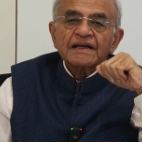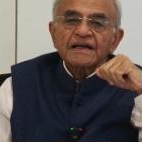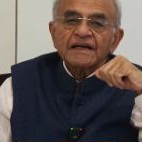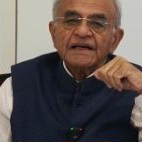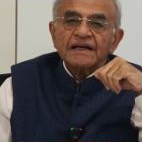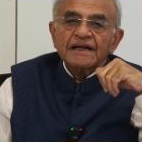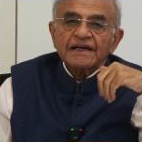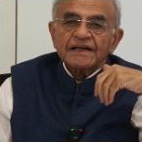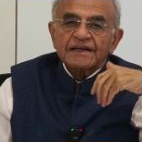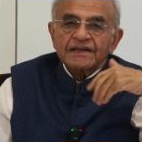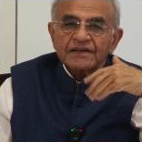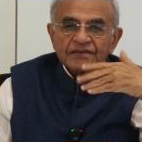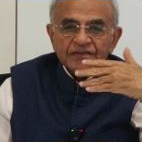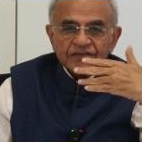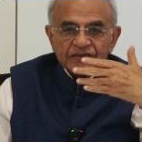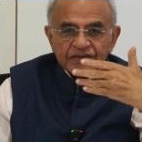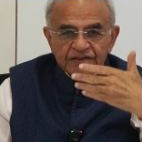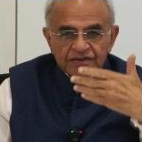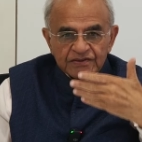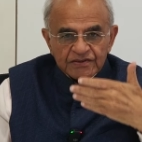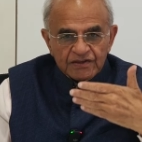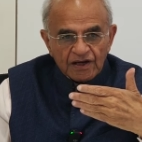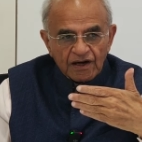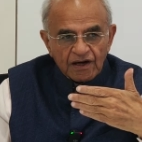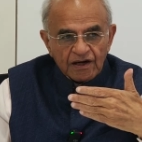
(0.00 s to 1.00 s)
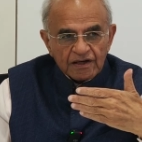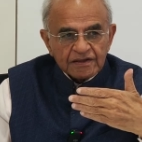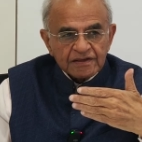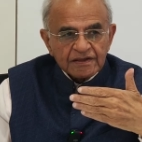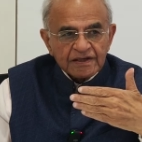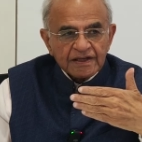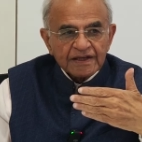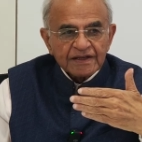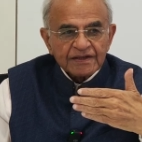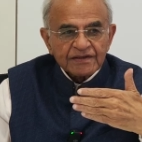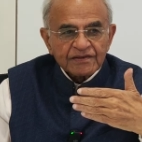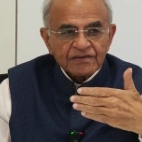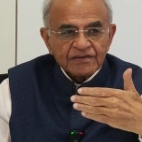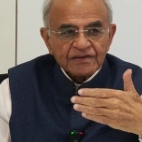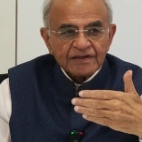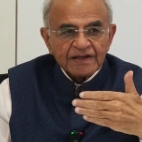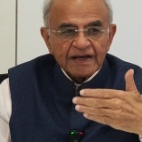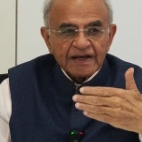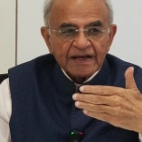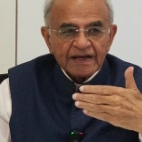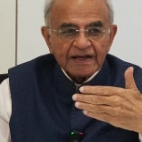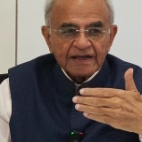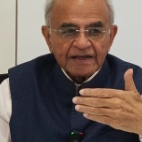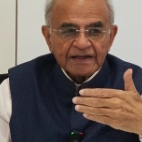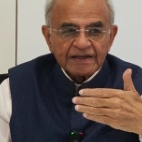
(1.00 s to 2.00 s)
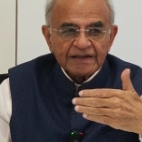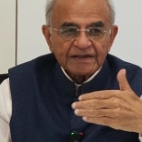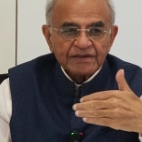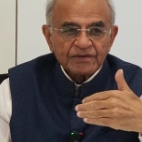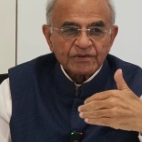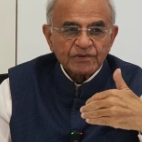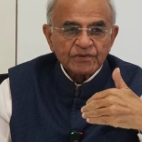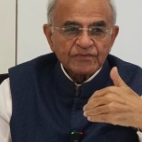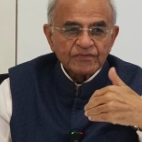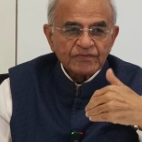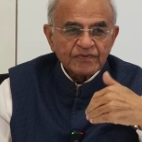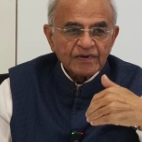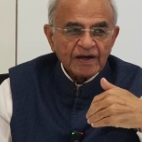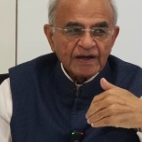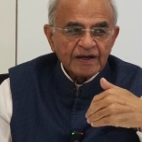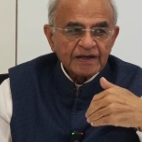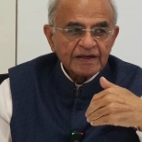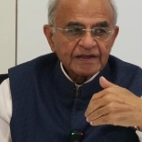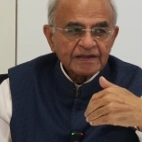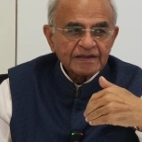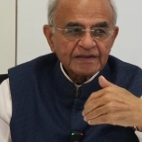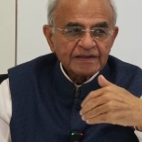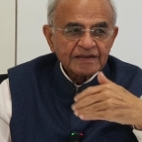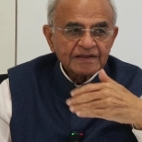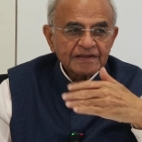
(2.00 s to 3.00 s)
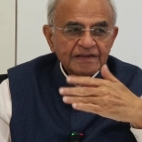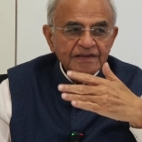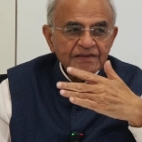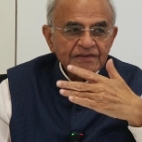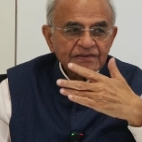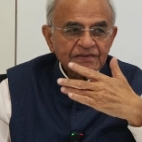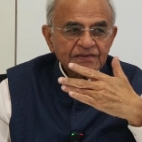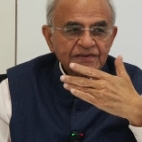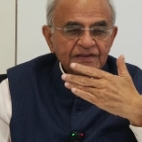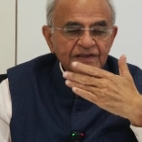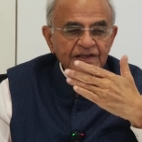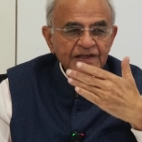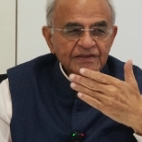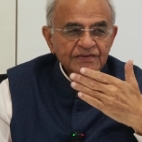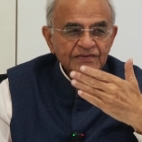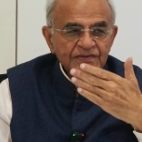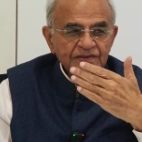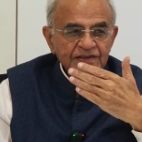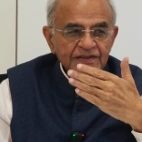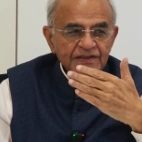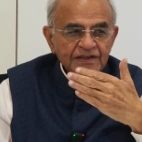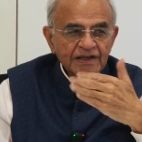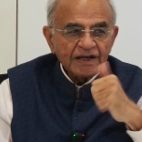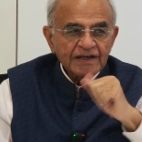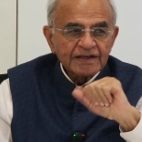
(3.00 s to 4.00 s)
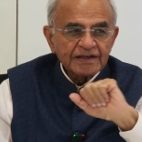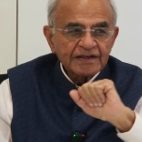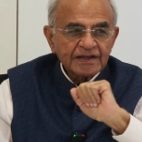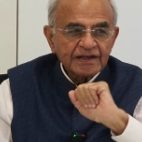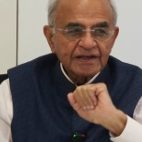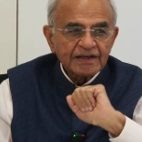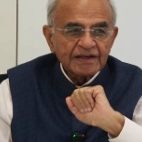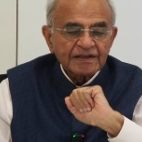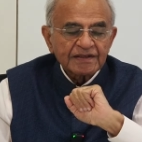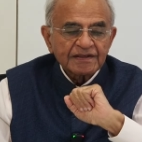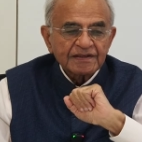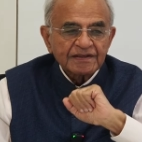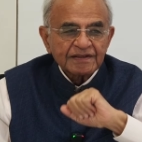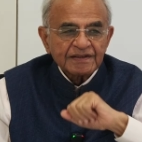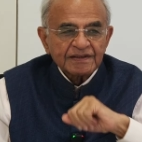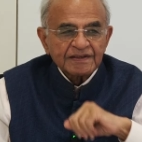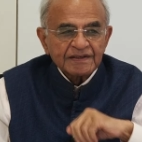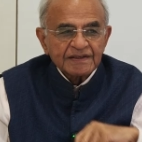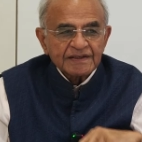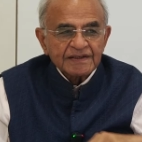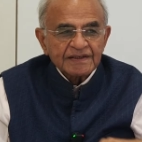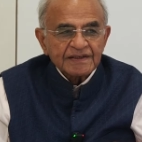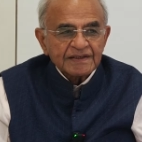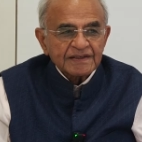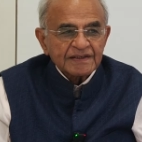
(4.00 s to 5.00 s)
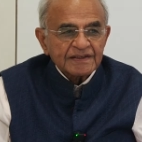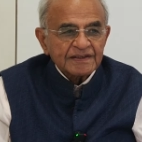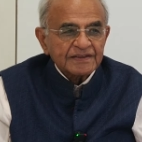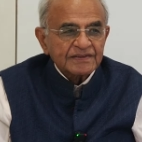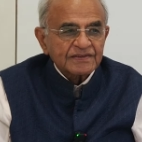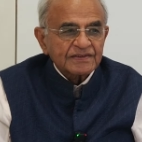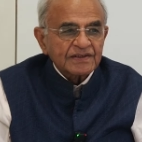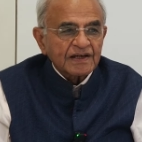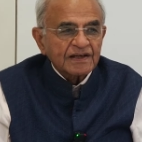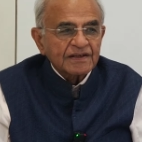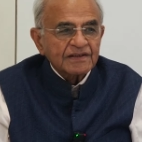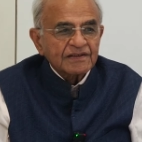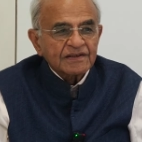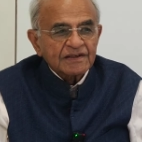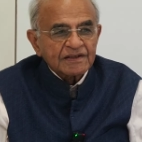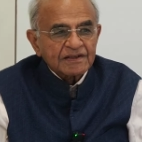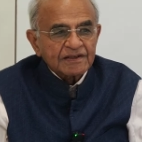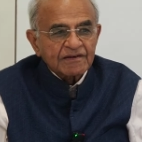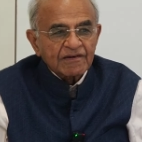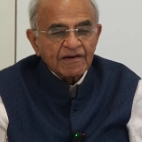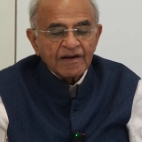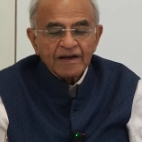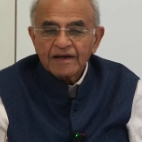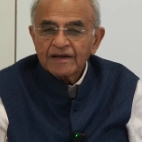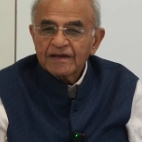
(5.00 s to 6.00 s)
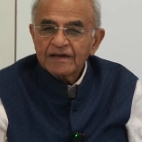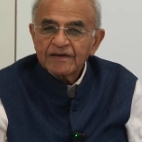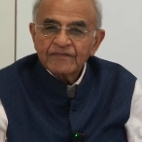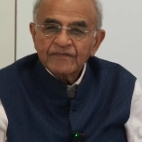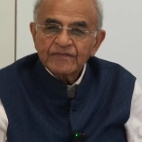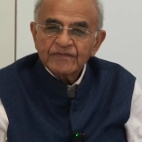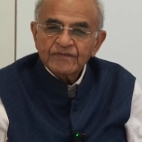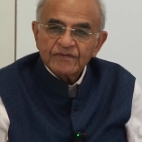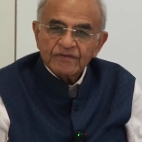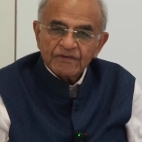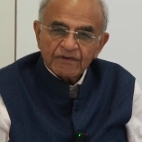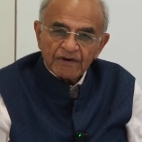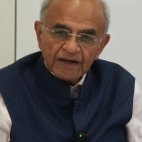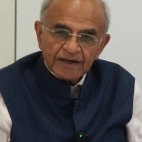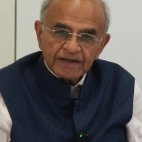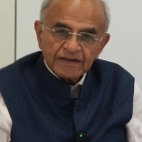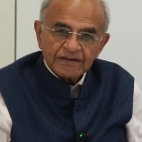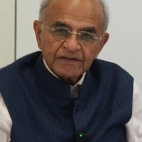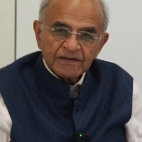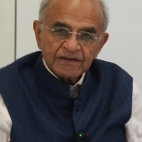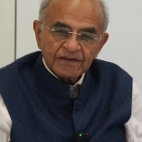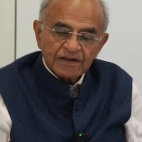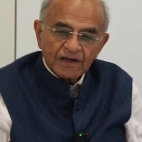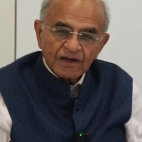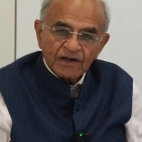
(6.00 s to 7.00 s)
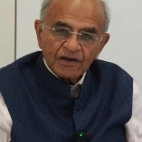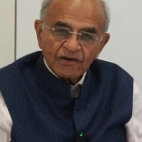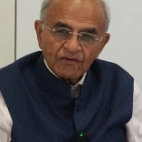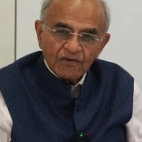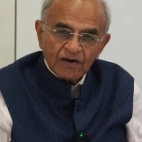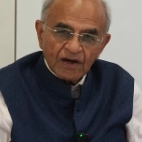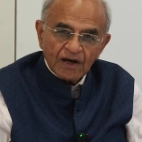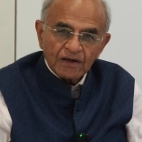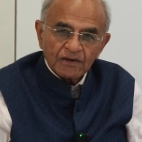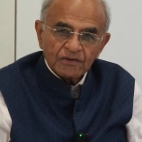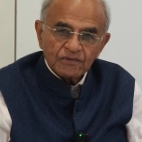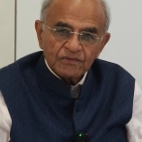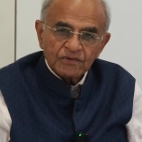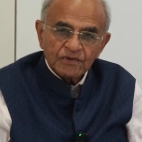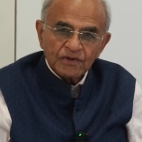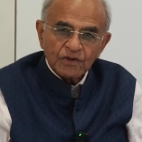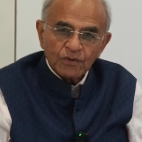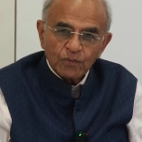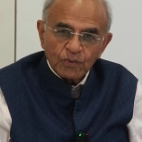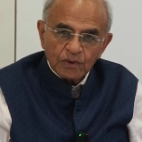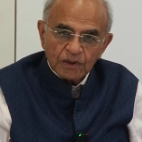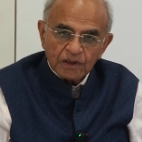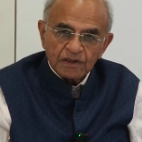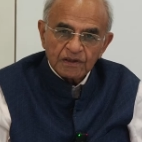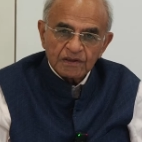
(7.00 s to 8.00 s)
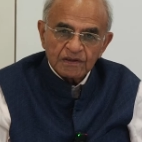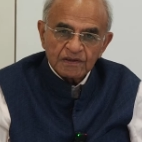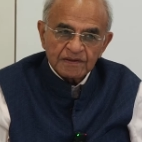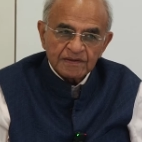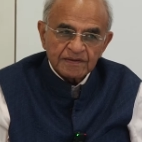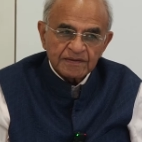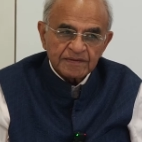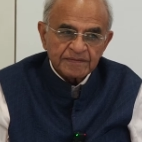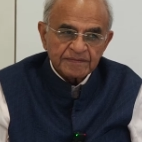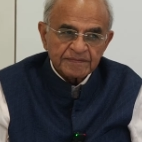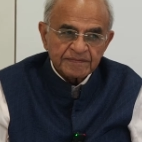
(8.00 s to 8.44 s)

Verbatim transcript: It is disheartening today to find that this decent idea is under grave threat around the world.